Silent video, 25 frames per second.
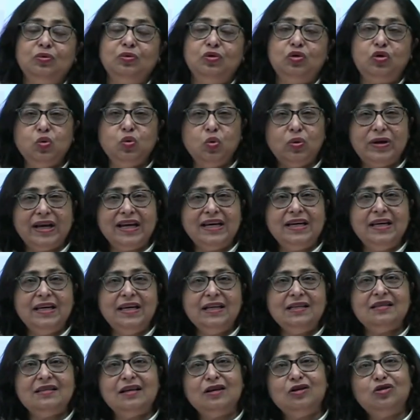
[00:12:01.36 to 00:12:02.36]
Two
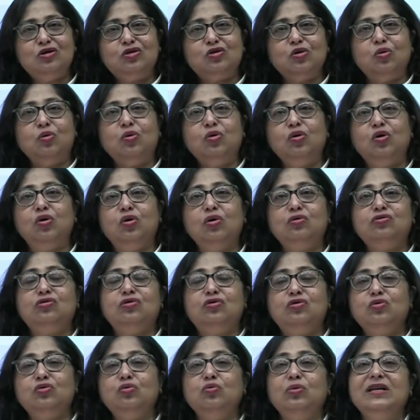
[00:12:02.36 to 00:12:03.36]
kidneys, so
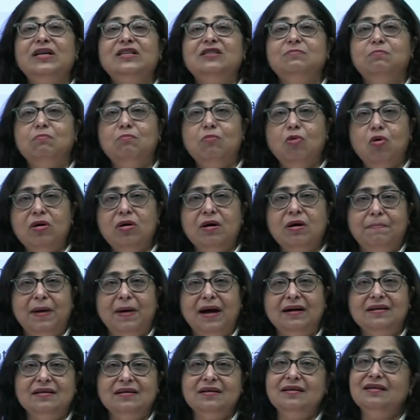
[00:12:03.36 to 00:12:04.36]
GLUT2 is more
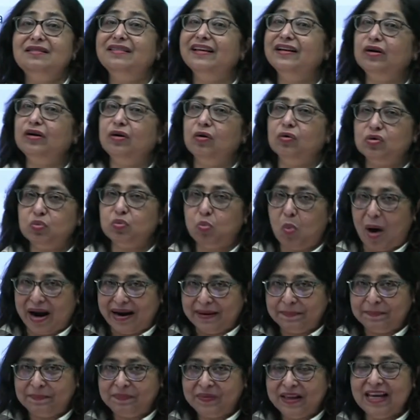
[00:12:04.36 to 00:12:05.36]
abundant than
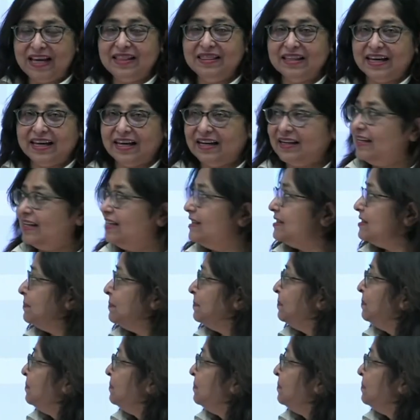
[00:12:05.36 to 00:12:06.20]
GLUT1 in the kidneys.